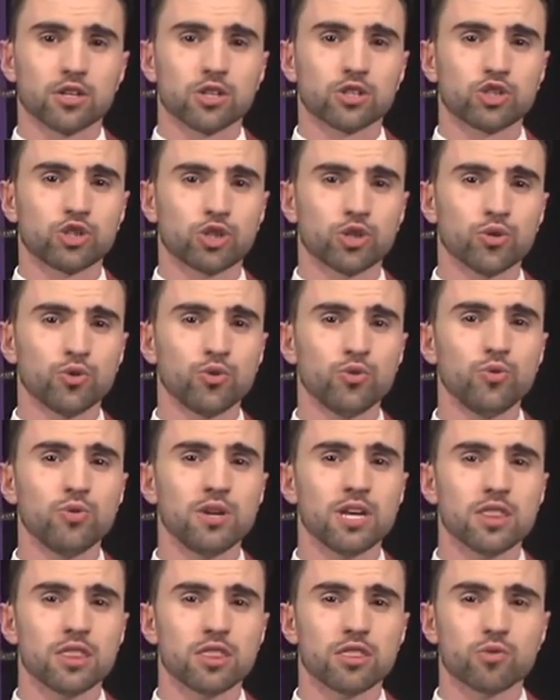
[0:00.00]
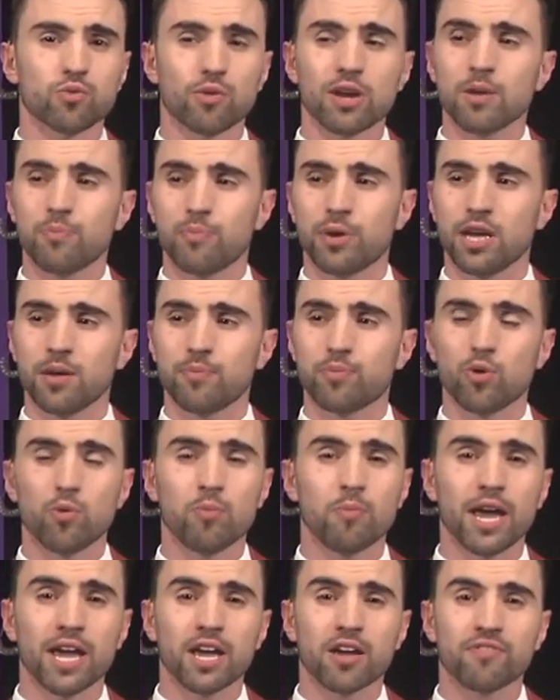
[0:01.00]
2 in 3 people
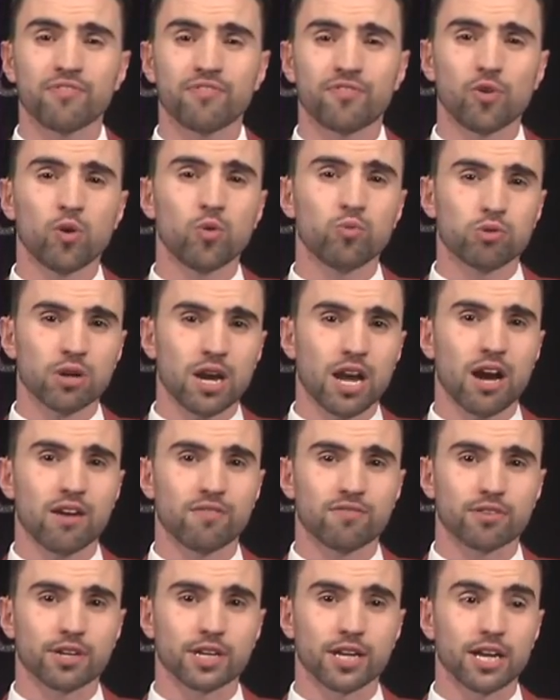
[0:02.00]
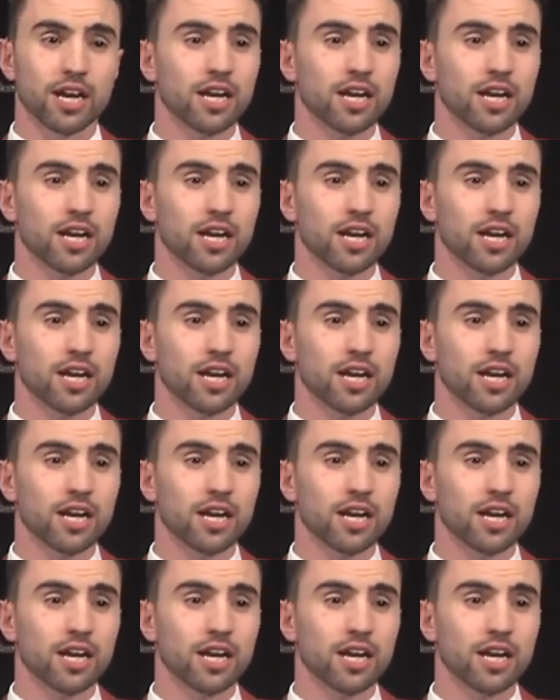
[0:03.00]
make a full recovery. And